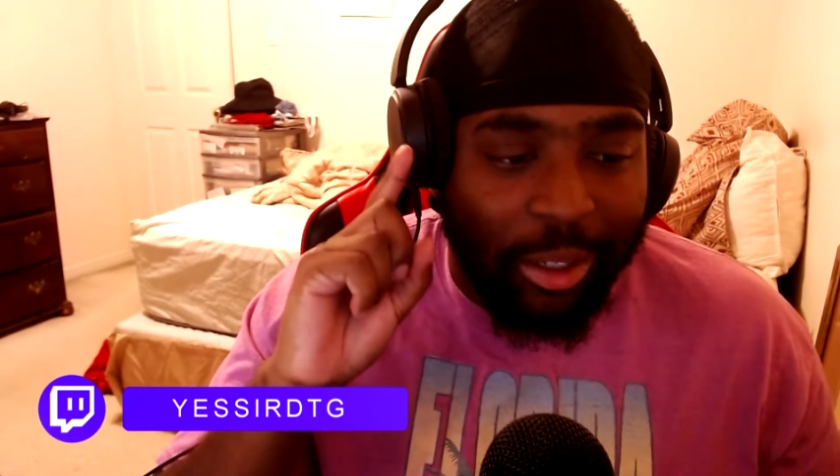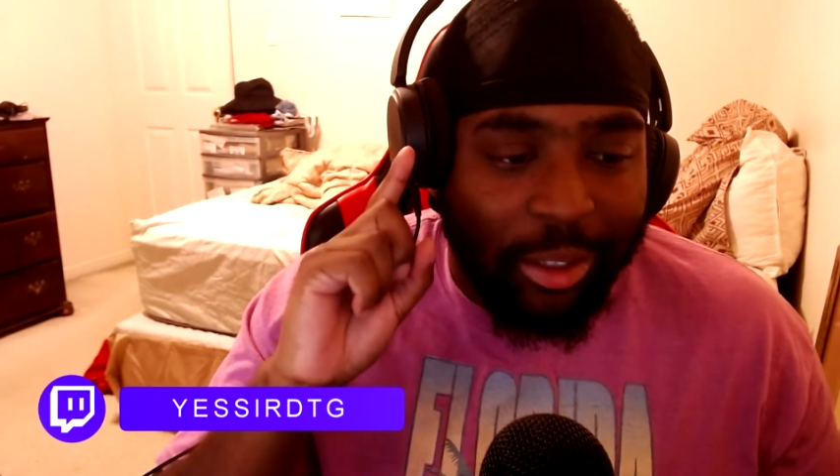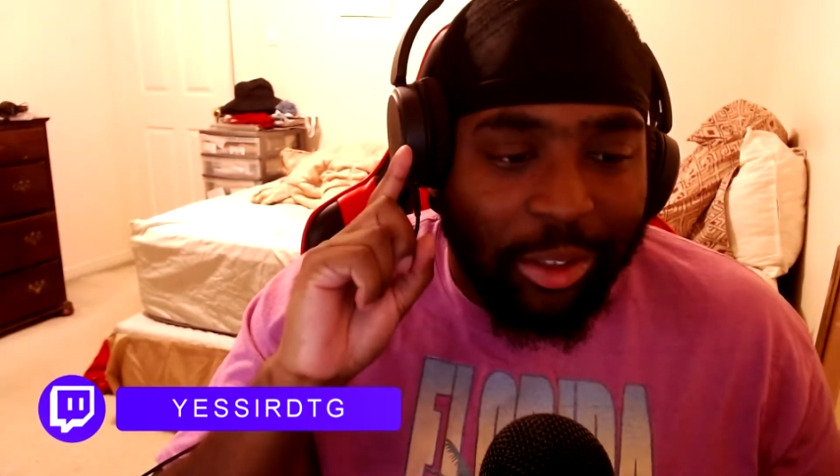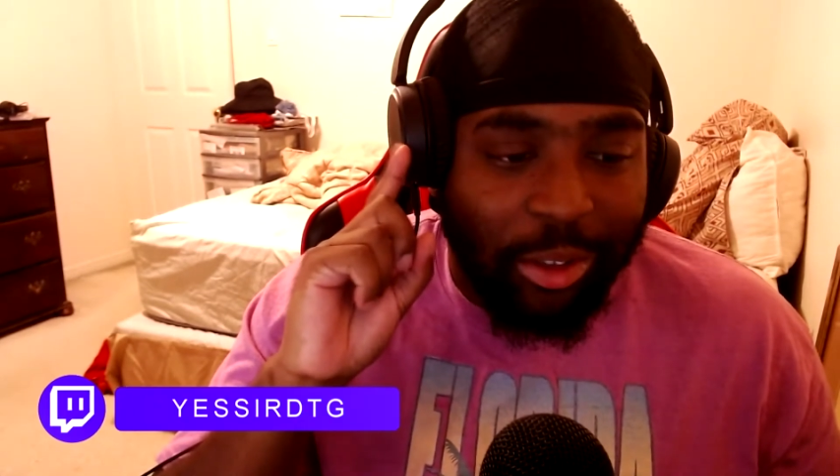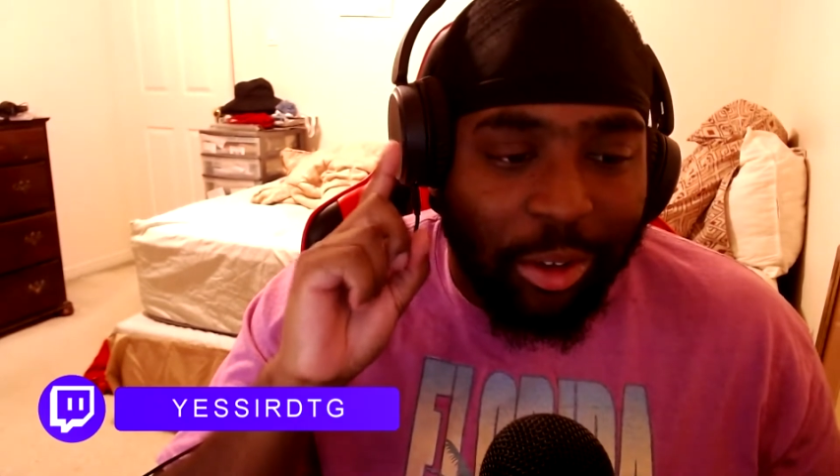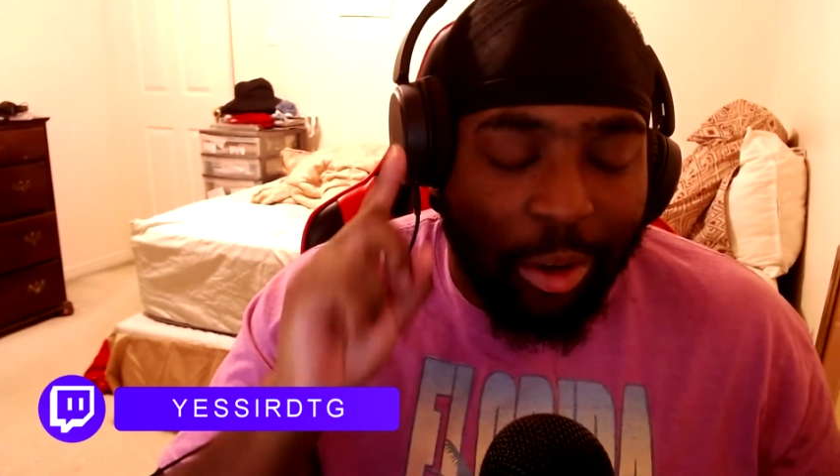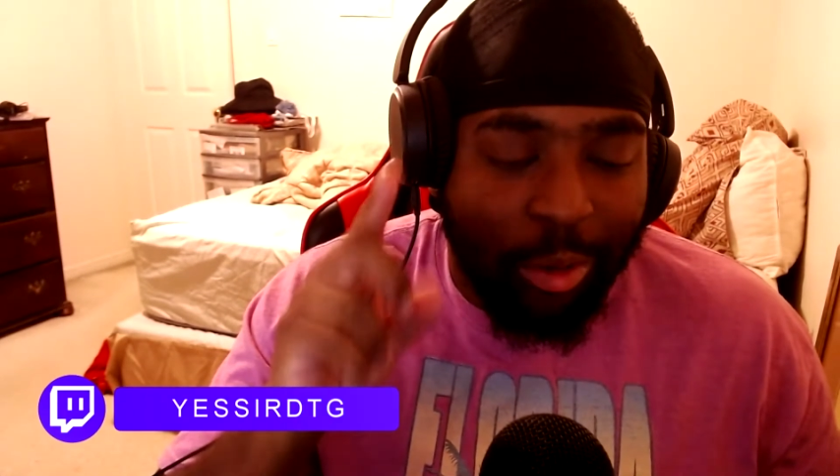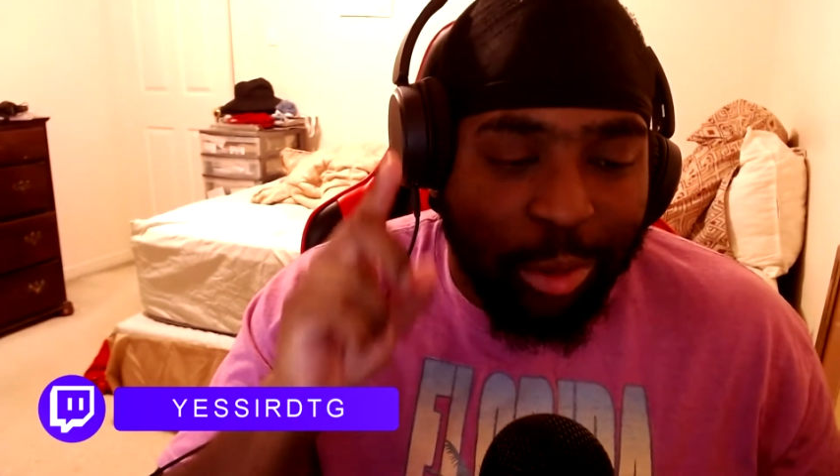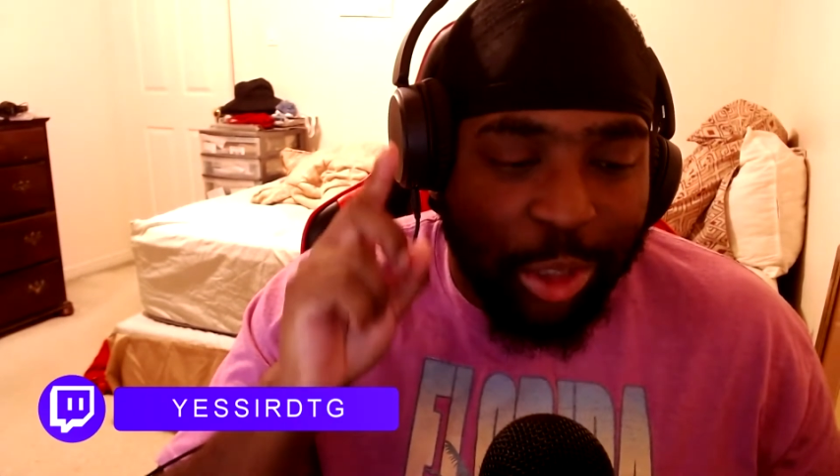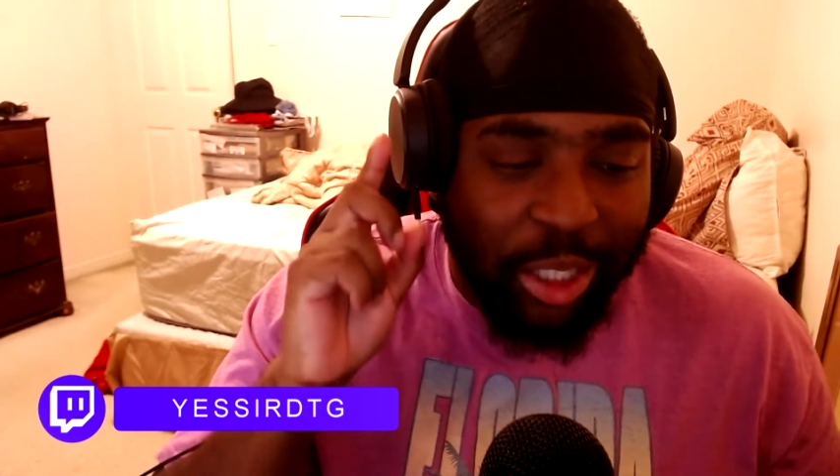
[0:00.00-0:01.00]
is to
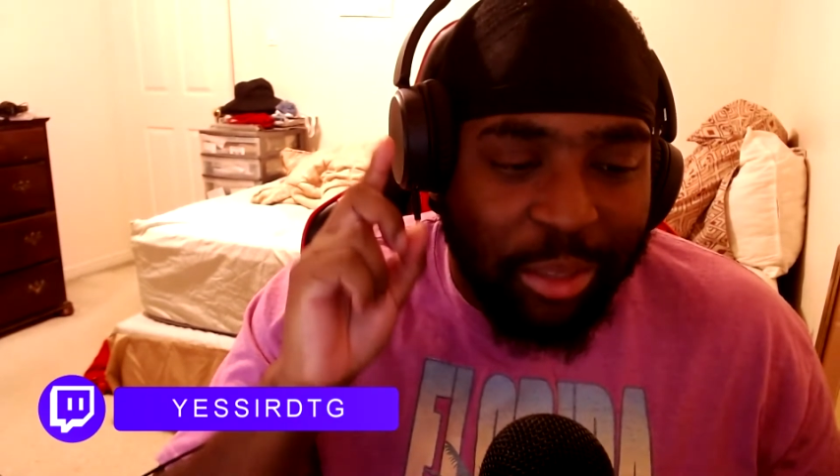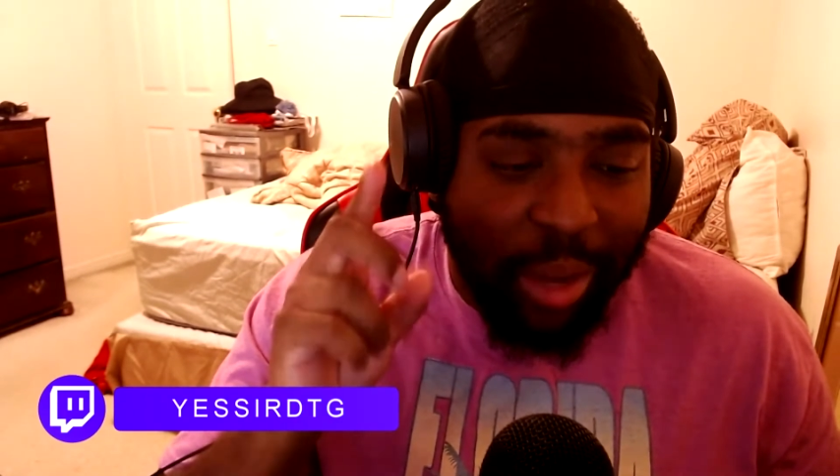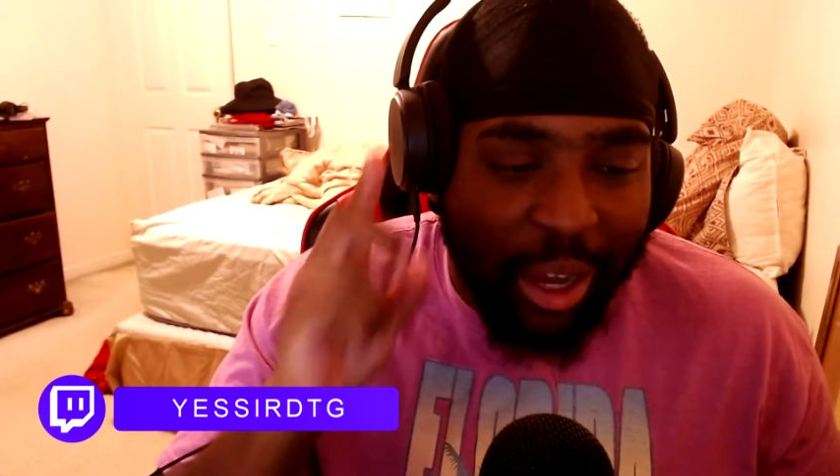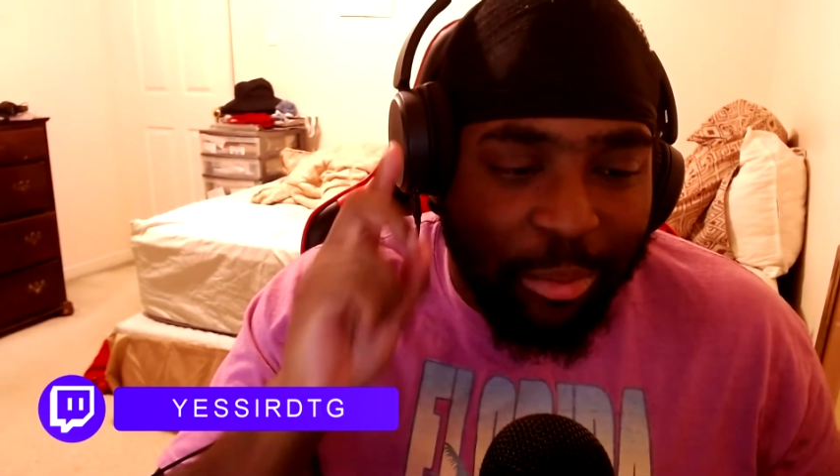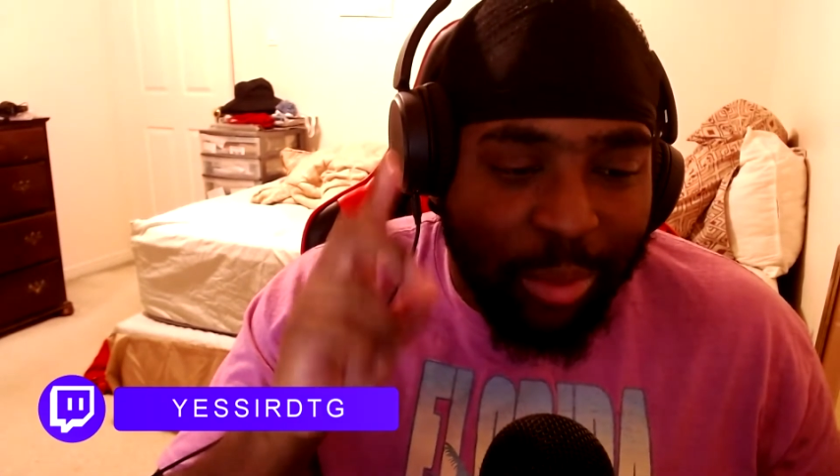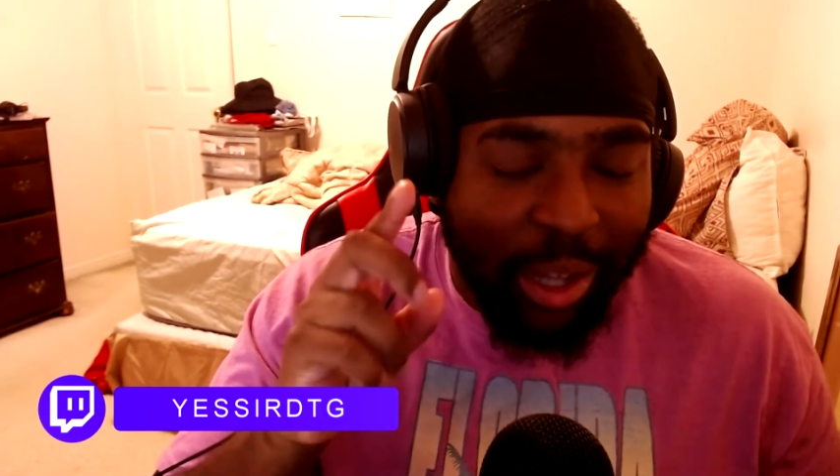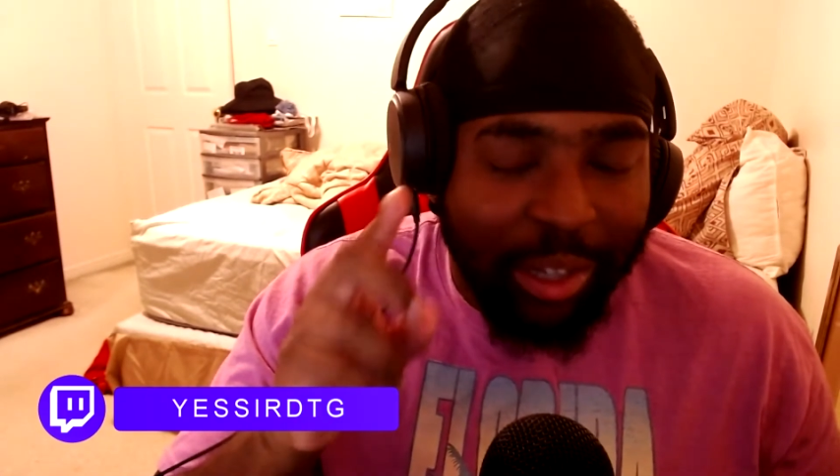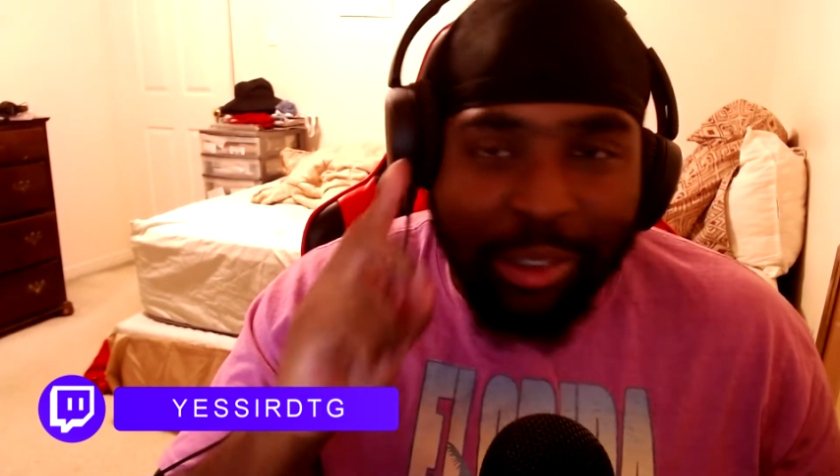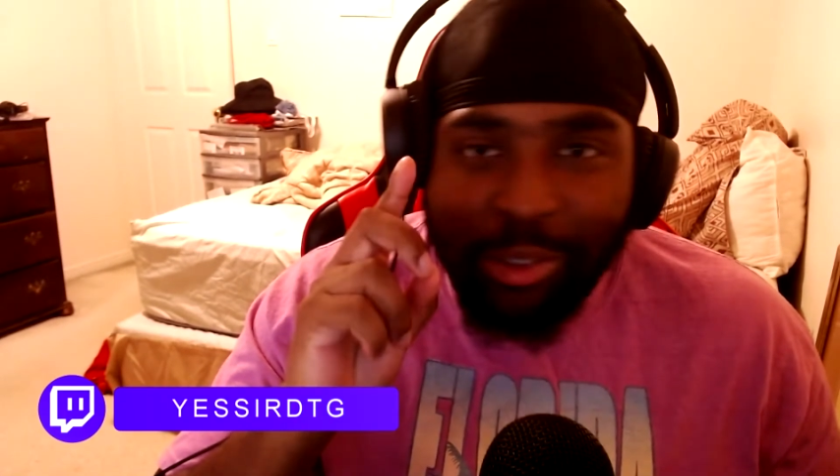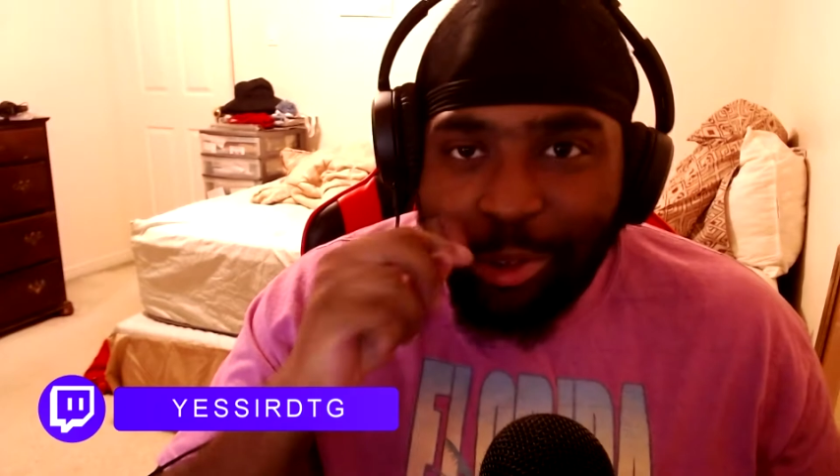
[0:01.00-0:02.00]
OG
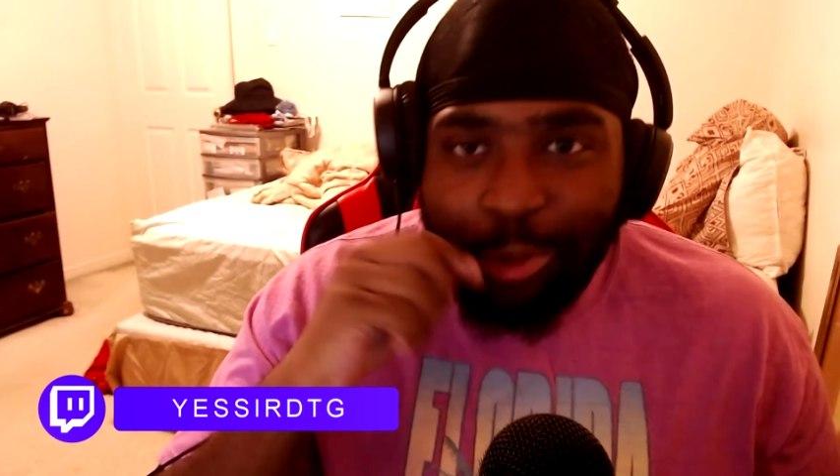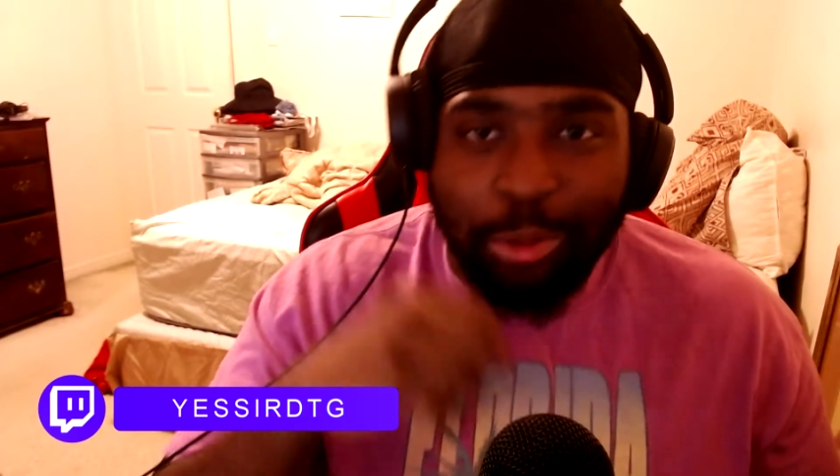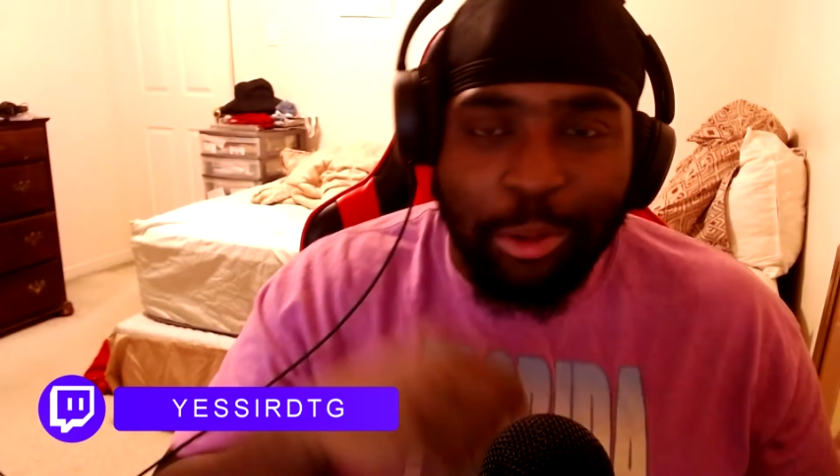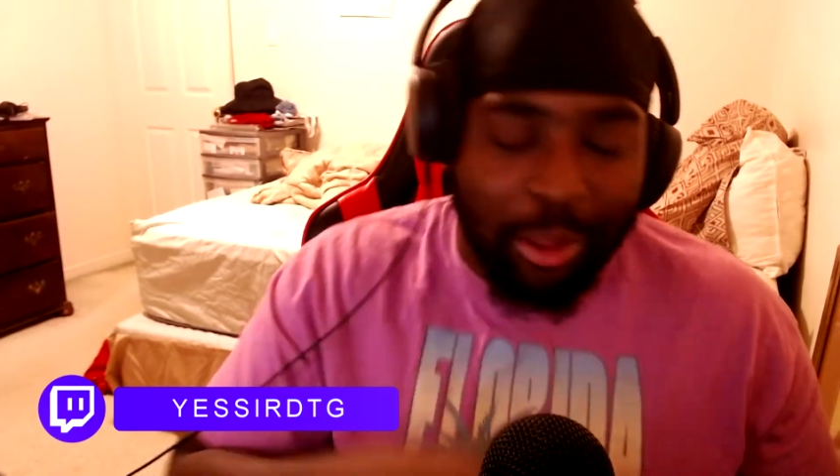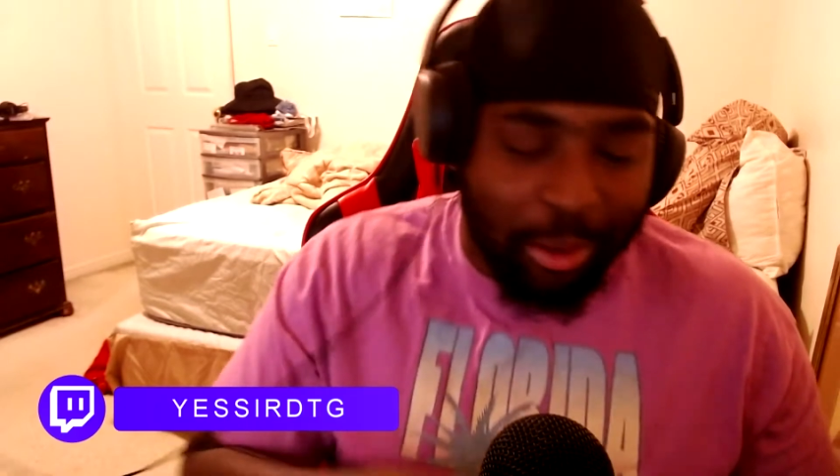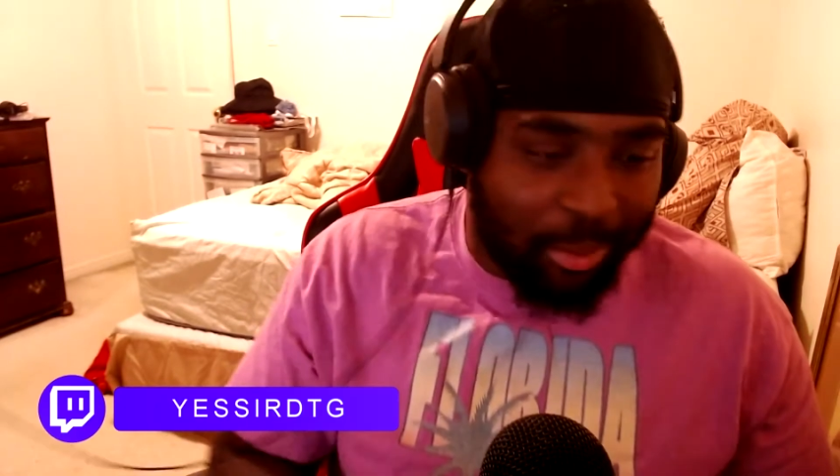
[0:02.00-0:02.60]
ManMan Truth.